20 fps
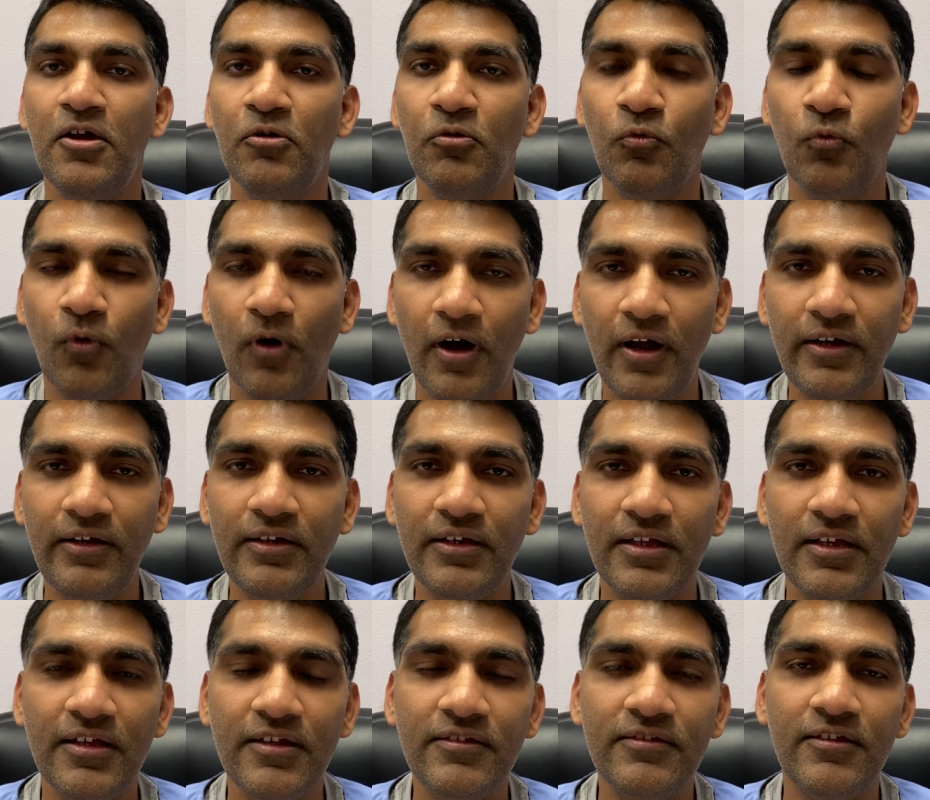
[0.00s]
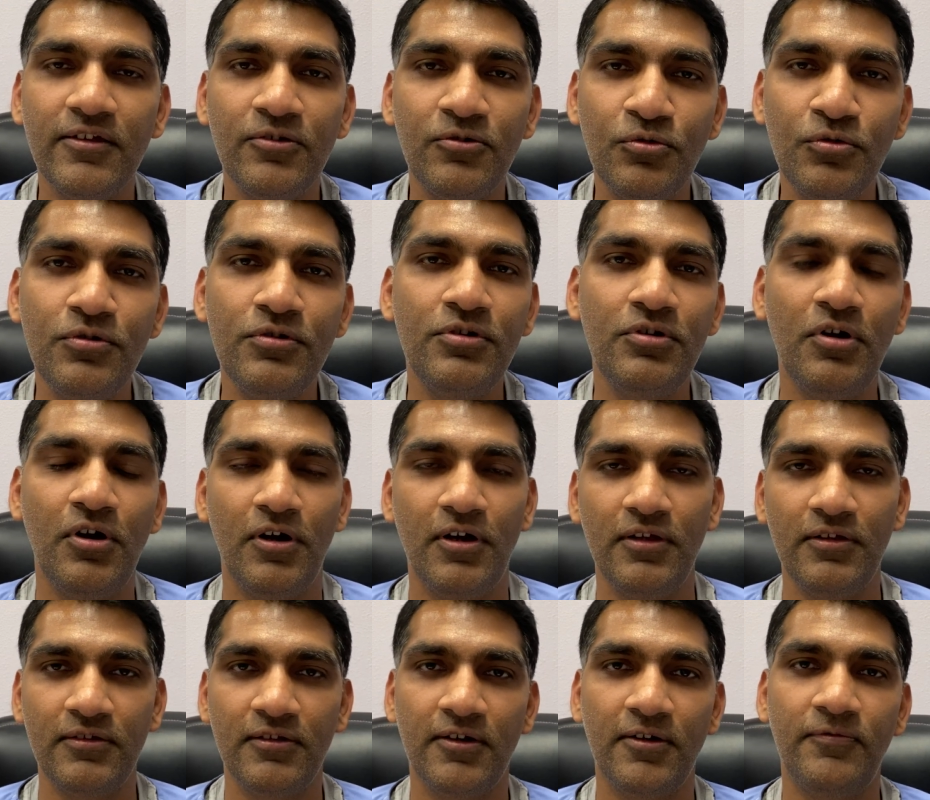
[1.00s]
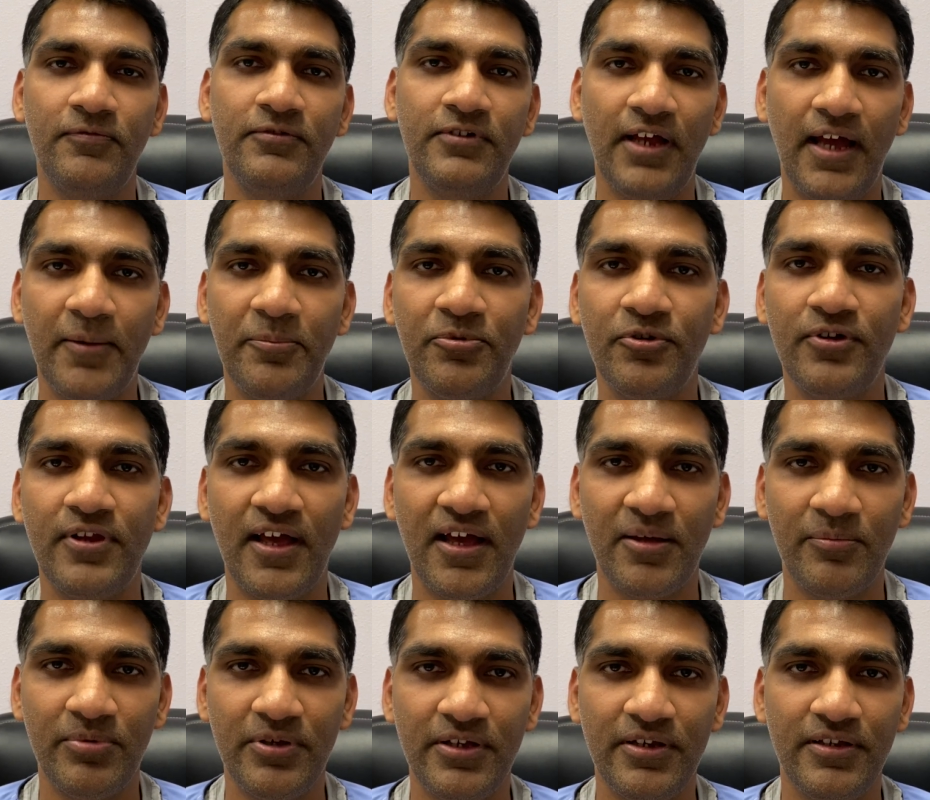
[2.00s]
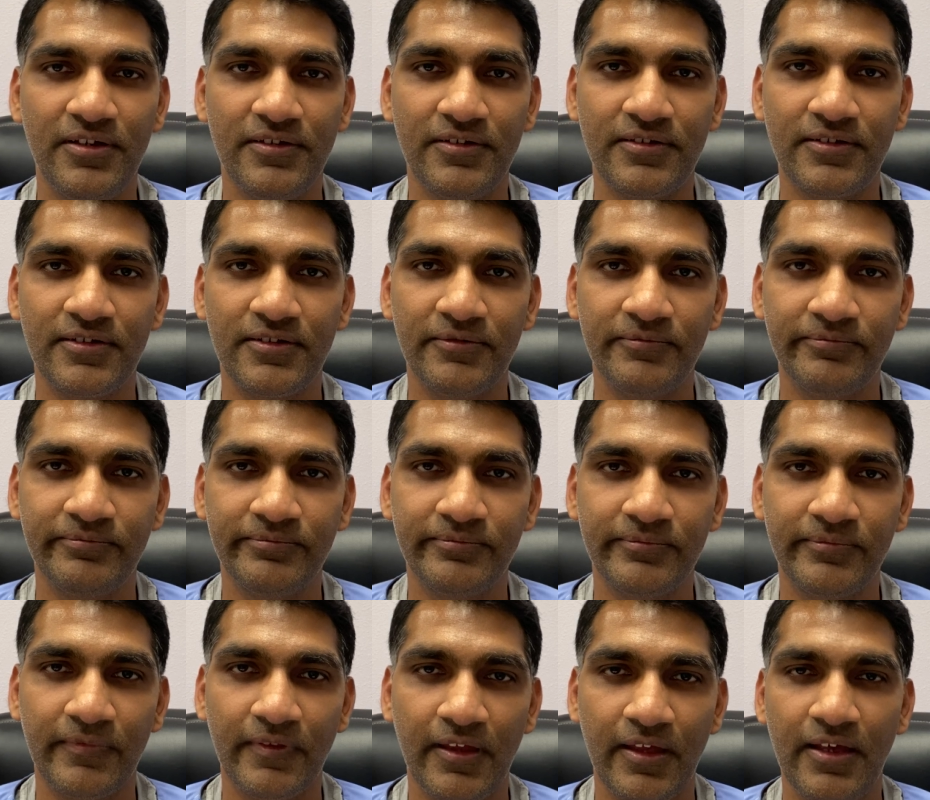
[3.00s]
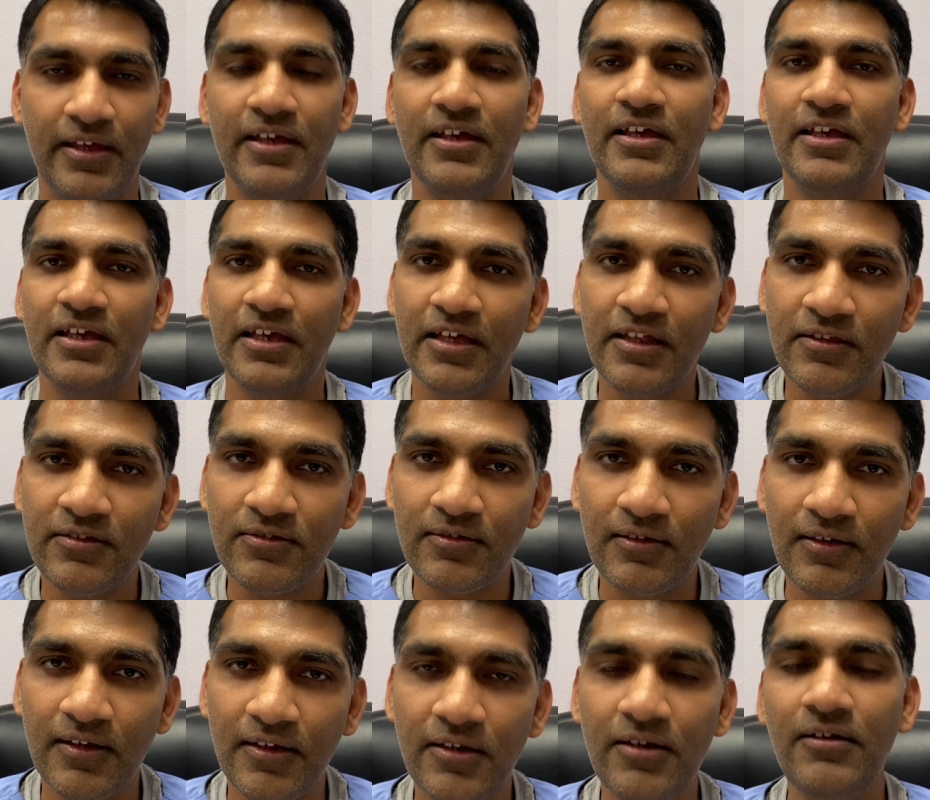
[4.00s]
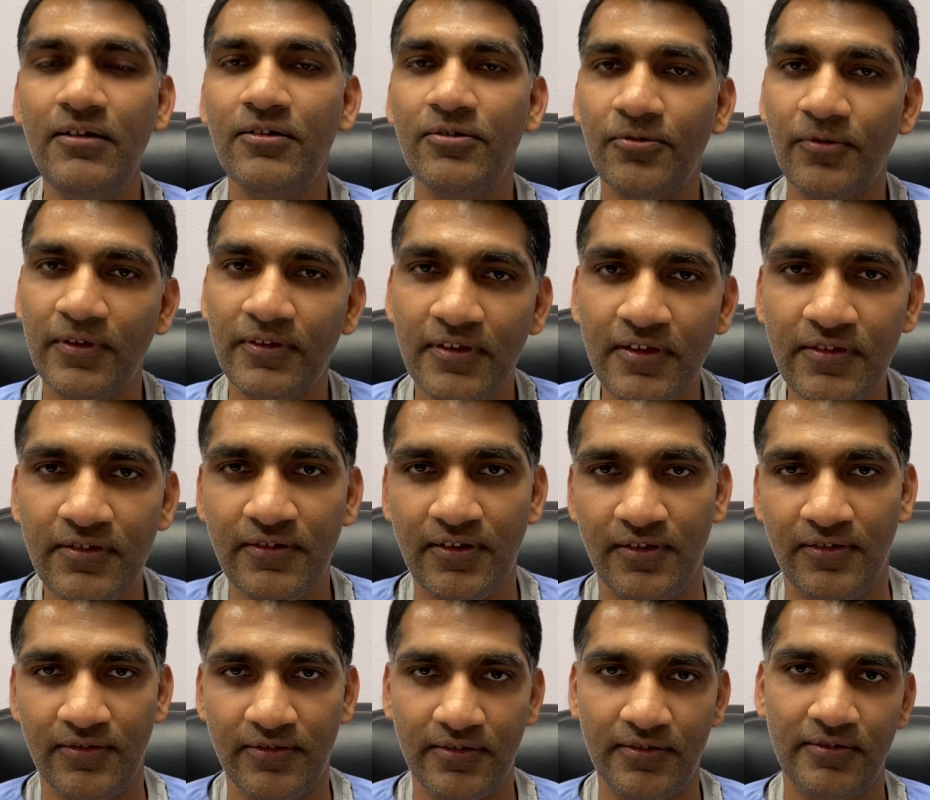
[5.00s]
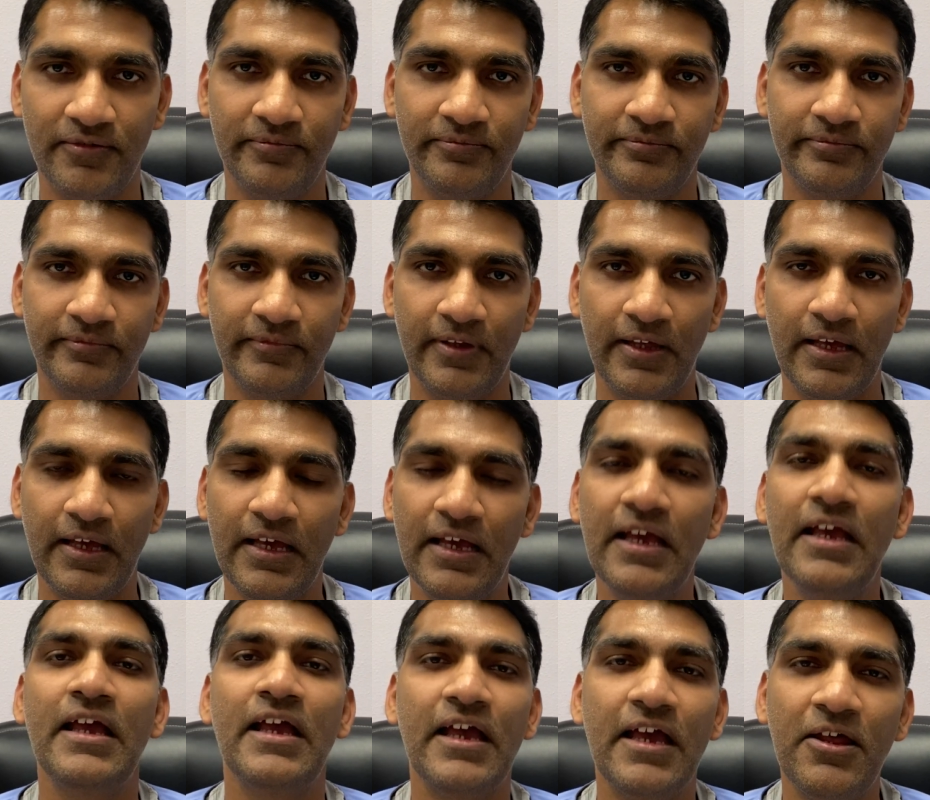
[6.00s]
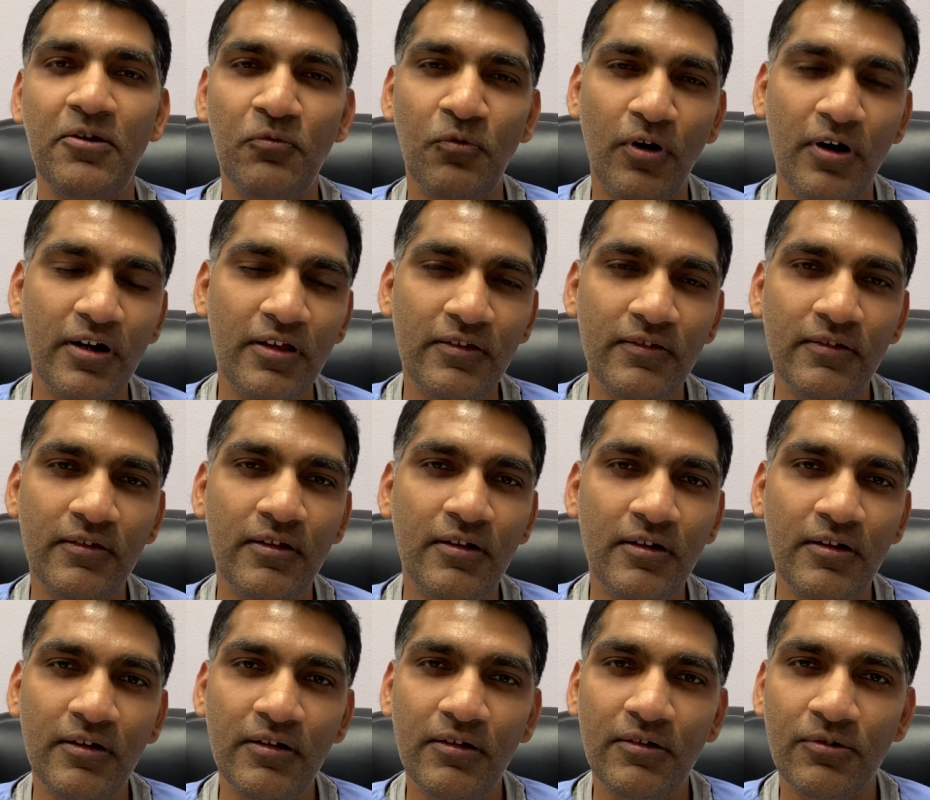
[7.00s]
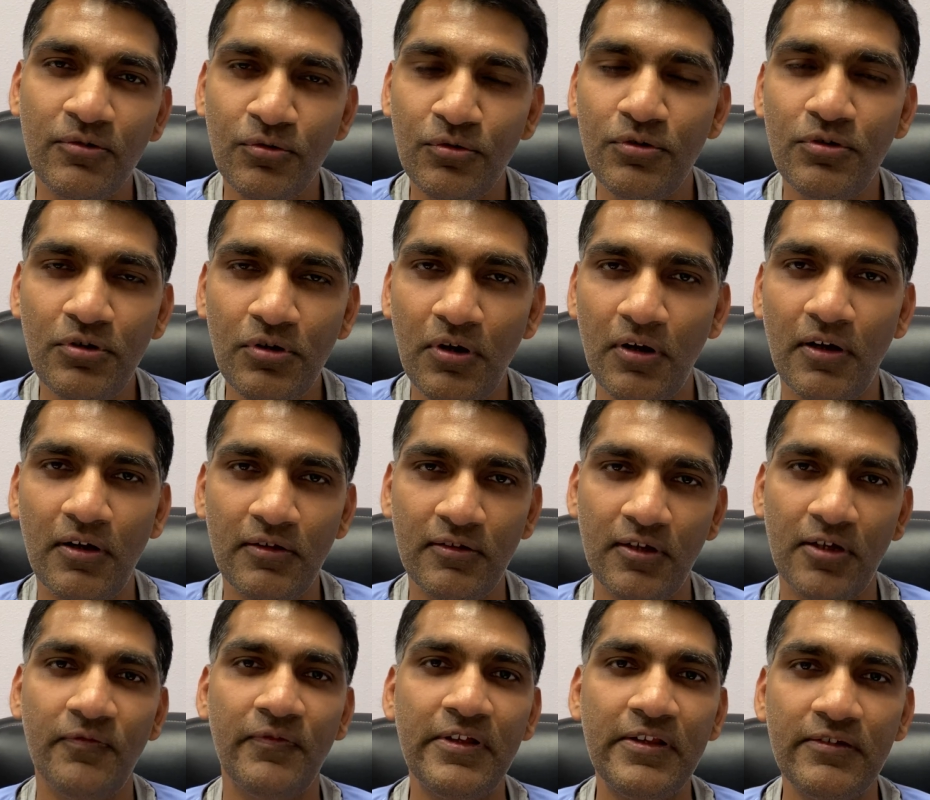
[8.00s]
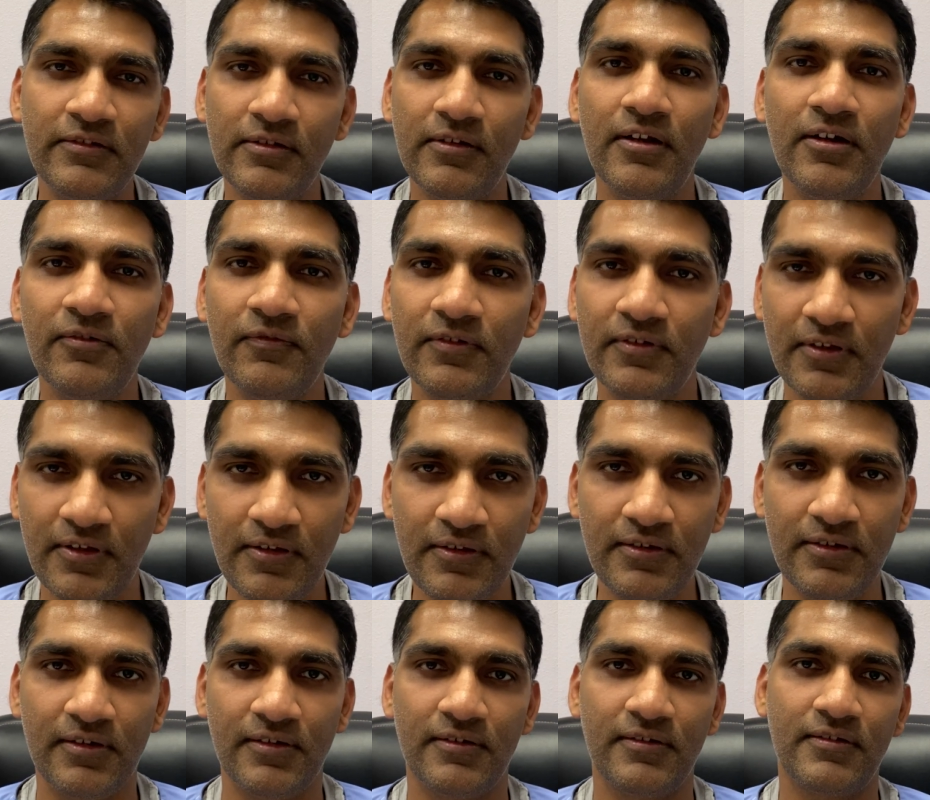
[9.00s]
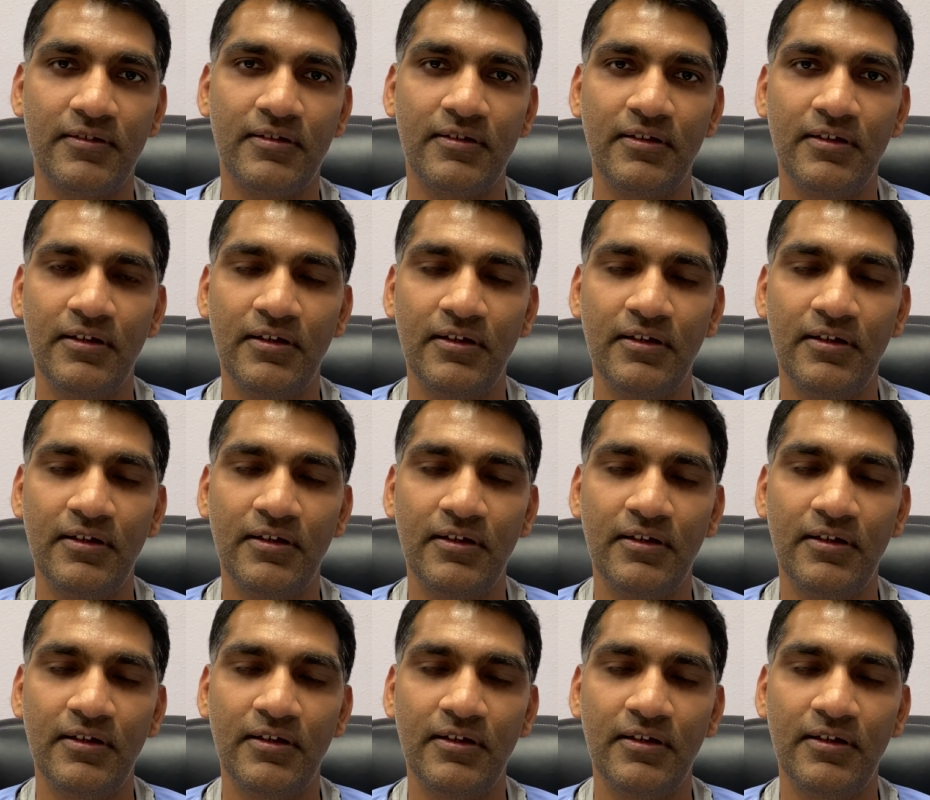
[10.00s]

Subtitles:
What is the root cause of type 2 diabetes? Insulin resistance. And what is the root cause of insulin resistance?